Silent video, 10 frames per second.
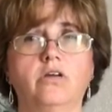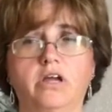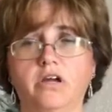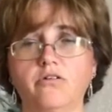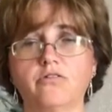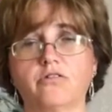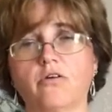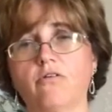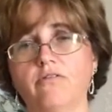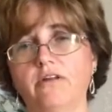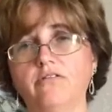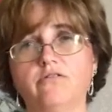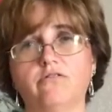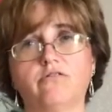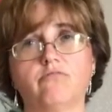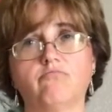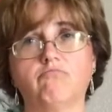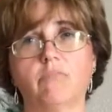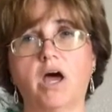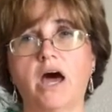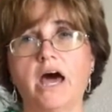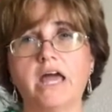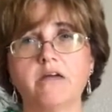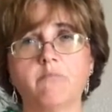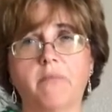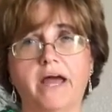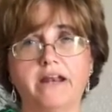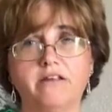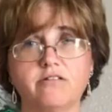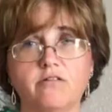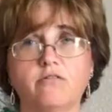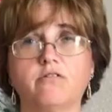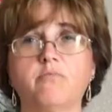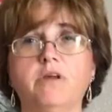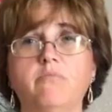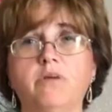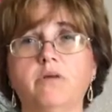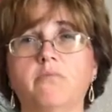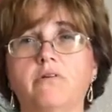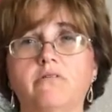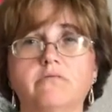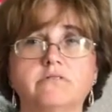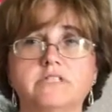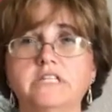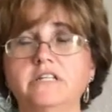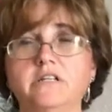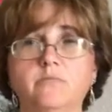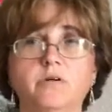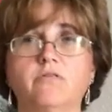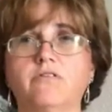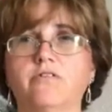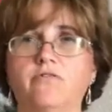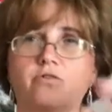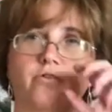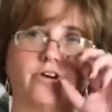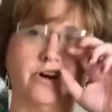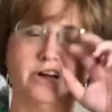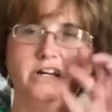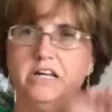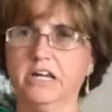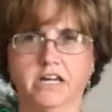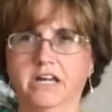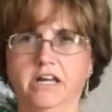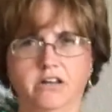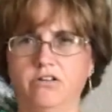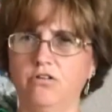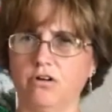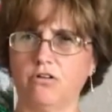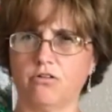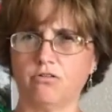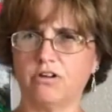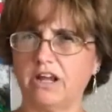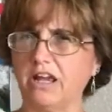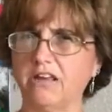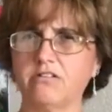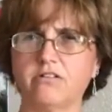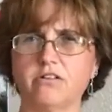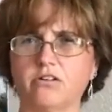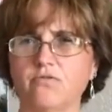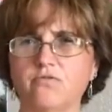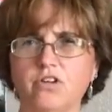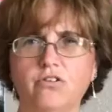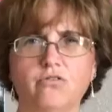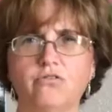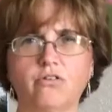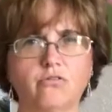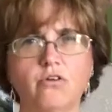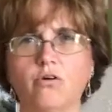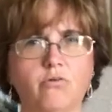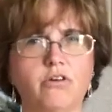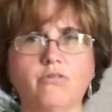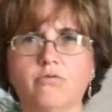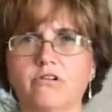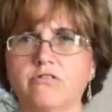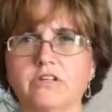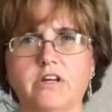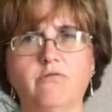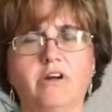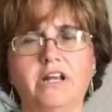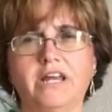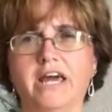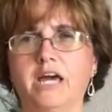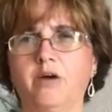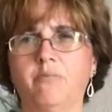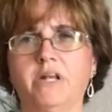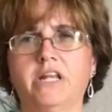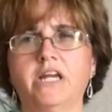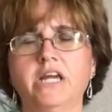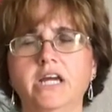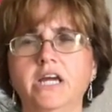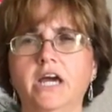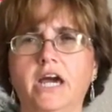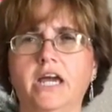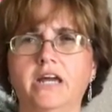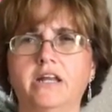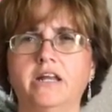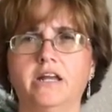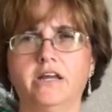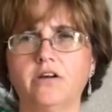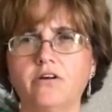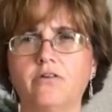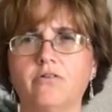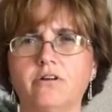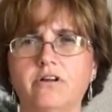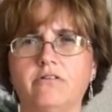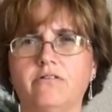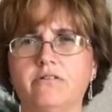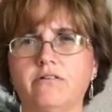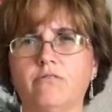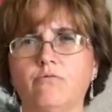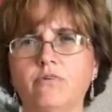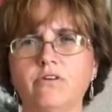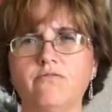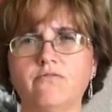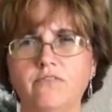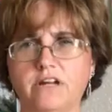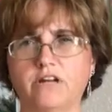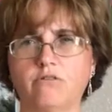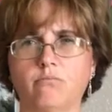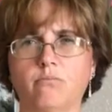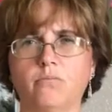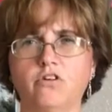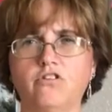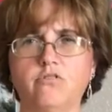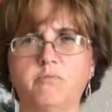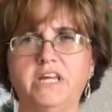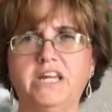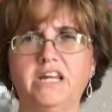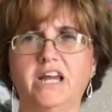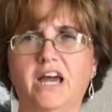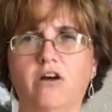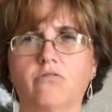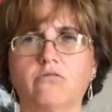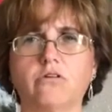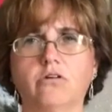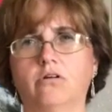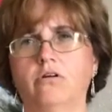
here's all these high and mighty, so to speak, people sitting in the middle of the floor. And, you know, they're dazed and confused, don't know what in the world's getting ready to happen. And here is this one victim speaking out.